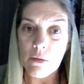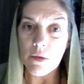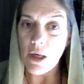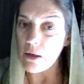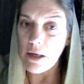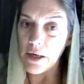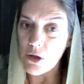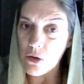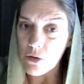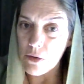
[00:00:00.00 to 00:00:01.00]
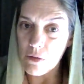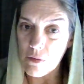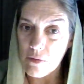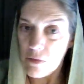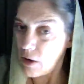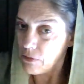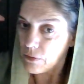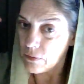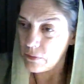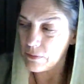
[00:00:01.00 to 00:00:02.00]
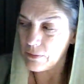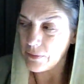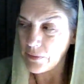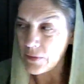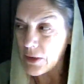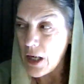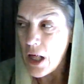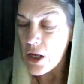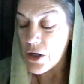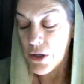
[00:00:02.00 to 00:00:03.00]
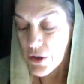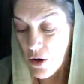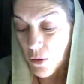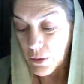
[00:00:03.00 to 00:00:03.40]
They're not Jews. No. So